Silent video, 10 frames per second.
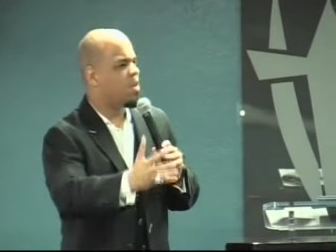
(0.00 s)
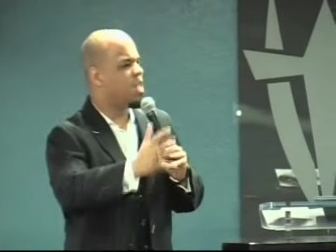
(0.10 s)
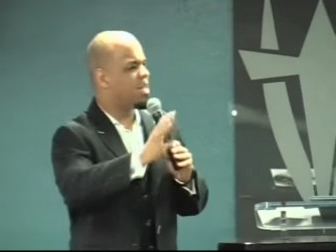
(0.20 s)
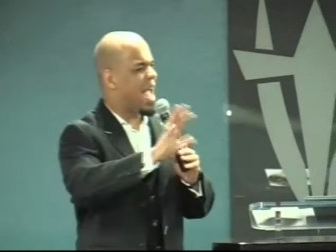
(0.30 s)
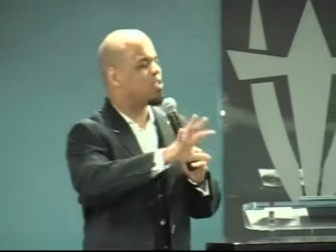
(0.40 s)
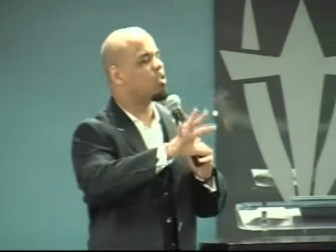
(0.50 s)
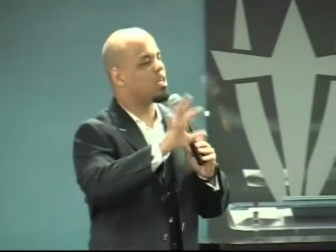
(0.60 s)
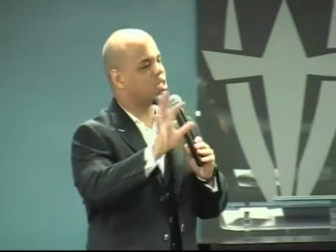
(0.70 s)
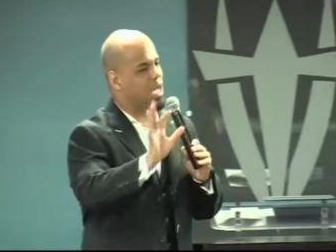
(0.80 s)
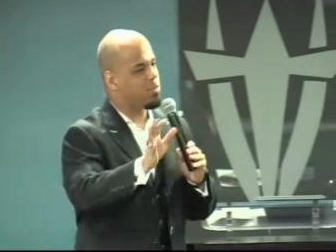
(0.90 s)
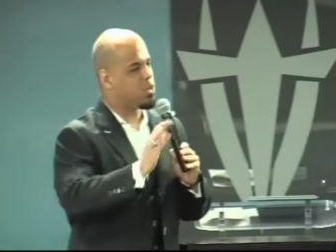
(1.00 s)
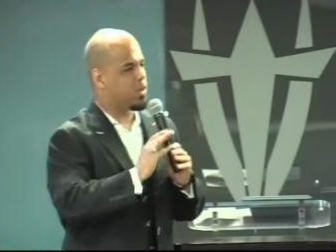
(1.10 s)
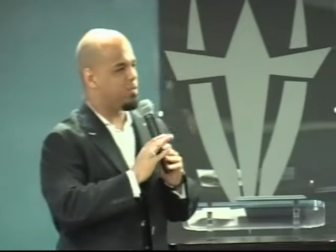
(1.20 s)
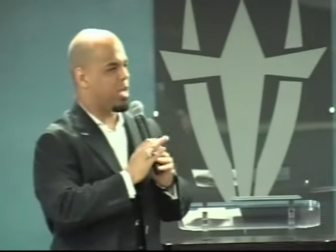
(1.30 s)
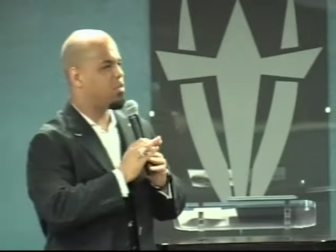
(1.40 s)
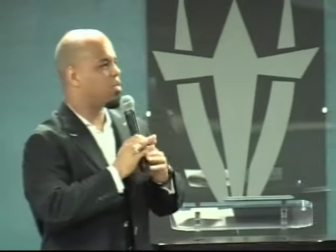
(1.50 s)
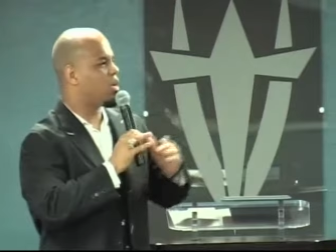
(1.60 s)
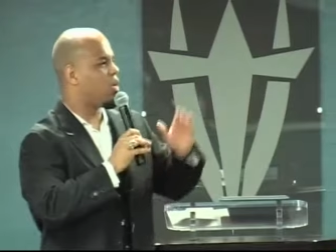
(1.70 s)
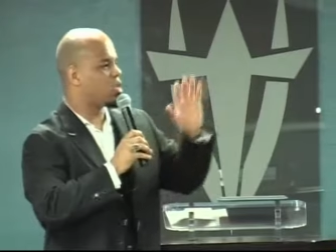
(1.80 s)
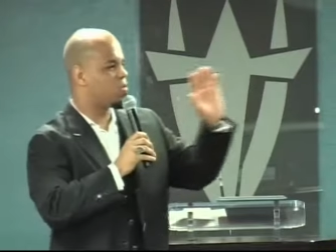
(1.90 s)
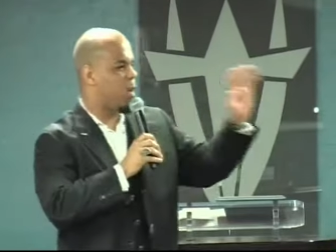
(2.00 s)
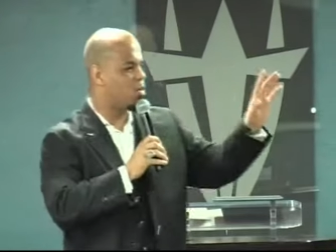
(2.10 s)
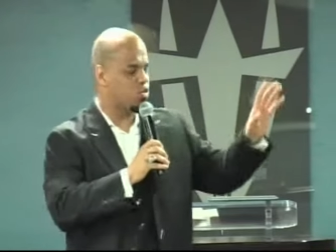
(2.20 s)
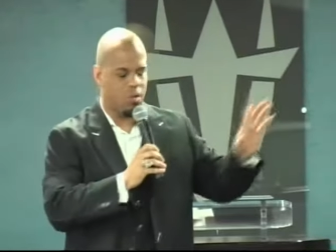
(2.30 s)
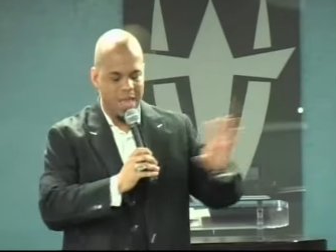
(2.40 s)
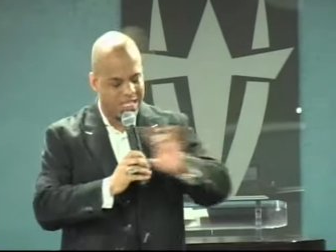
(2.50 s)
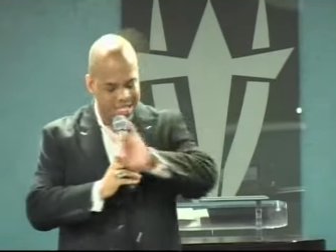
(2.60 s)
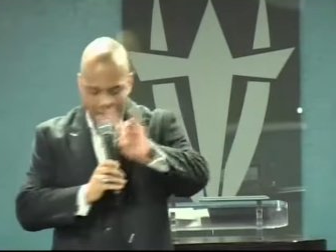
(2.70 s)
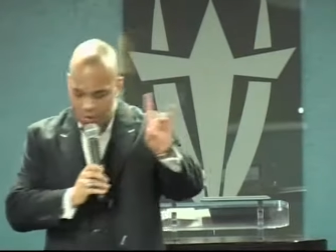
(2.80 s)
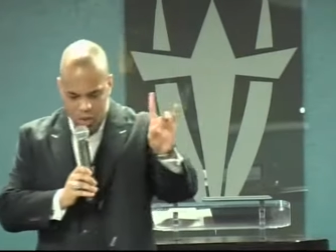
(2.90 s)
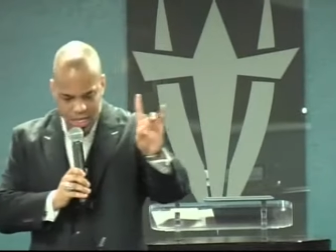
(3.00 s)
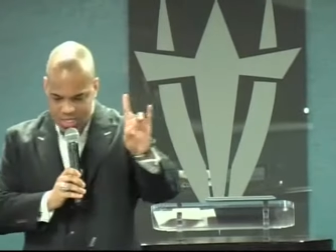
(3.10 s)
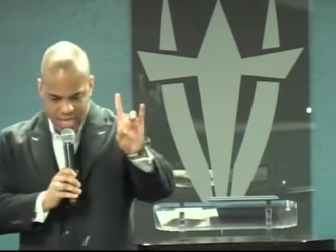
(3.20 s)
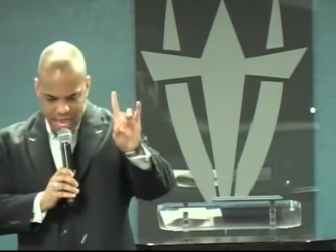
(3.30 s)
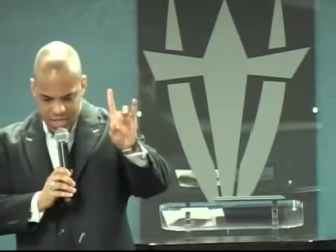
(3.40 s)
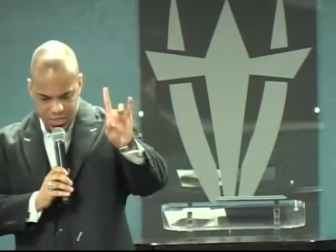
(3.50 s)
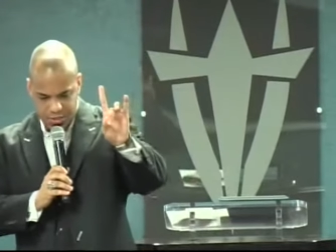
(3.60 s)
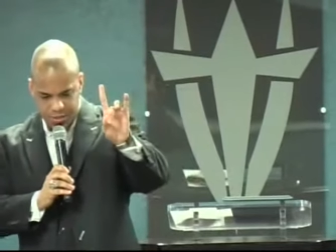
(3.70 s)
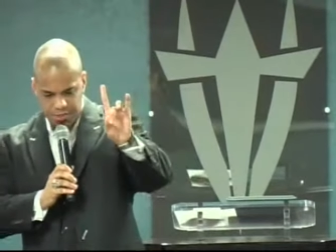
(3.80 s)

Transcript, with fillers: The natural assumption would be, well, the Lord spoke to him. That's not what it says